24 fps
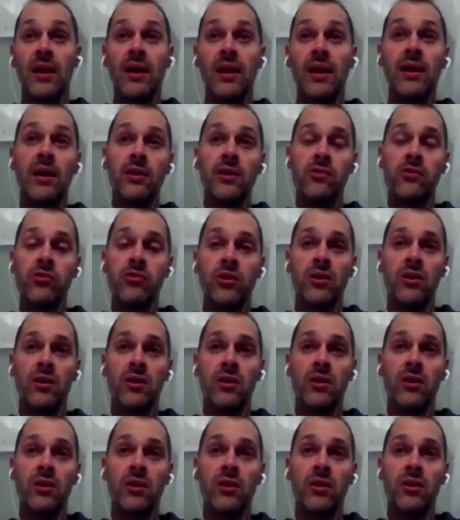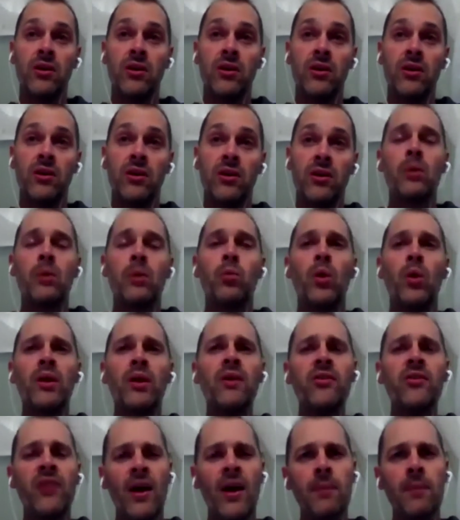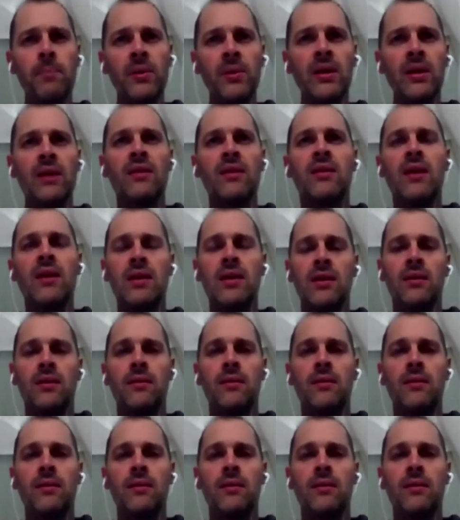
age. But what is happening then